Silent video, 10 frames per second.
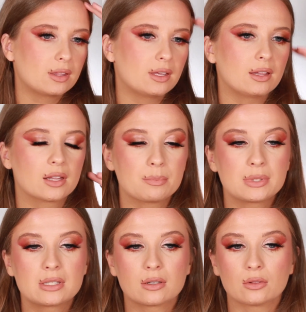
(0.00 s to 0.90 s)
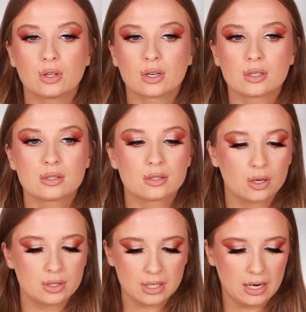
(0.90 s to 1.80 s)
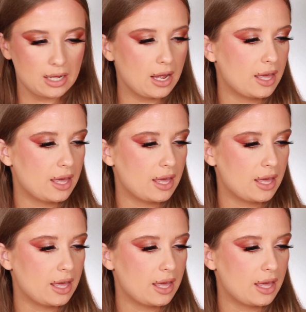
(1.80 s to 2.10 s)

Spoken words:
The lips look so stunning.